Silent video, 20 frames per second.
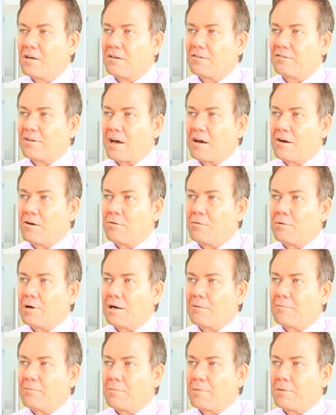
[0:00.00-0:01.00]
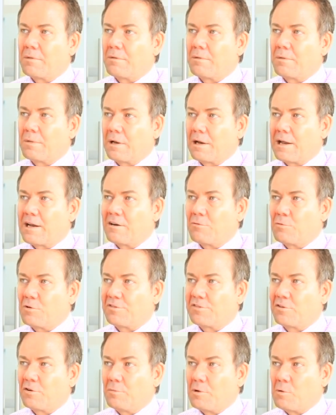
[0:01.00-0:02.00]
so the lender would
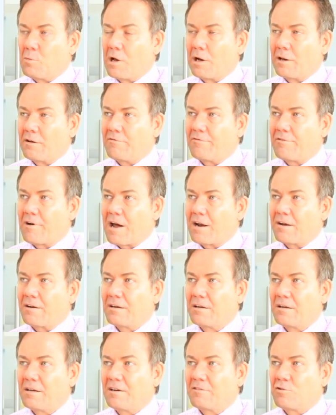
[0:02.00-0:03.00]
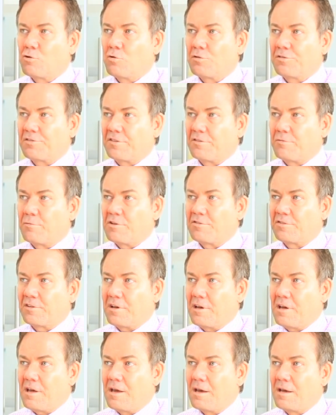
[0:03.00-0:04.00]
still be well in front. Of course, it's a
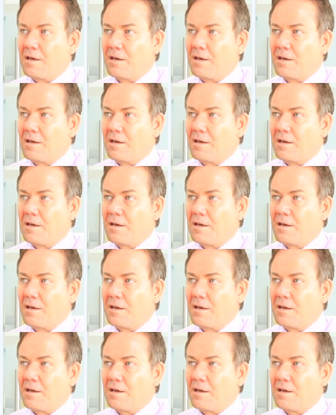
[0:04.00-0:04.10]
risky